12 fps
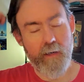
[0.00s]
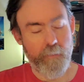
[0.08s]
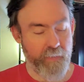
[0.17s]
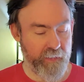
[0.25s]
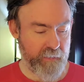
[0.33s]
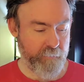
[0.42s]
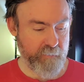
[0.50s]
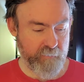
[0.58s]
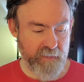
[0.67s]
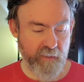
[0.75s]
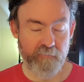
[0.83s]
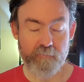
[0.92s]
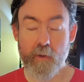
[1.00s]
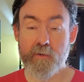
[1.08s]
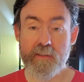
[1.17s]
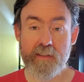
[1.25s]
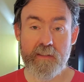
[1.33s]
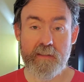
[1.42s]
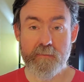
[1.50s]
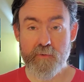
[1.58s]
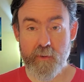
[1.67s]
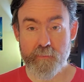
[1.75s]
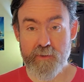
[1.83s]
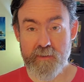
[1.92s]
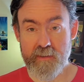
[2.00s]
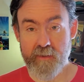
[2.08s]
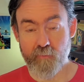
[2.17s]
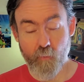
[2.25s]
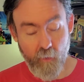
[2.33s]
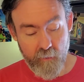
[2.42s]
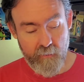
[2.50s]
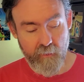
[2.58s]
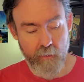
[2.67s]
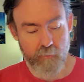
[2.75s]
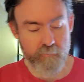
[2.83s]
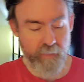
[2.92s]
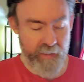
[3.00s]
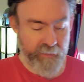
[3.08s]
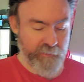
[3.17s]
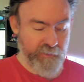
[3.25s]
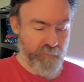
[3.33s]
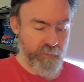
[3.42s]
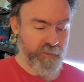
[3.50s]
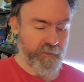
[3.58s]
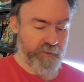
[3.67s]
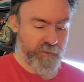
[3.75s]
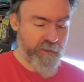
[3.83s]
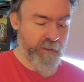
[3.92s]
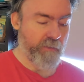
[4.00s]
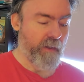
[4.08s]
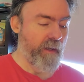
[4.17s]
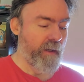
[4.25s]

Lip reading: and I picked up some stuff, mostly subscription stuff, one loan back issue, which I'll show you.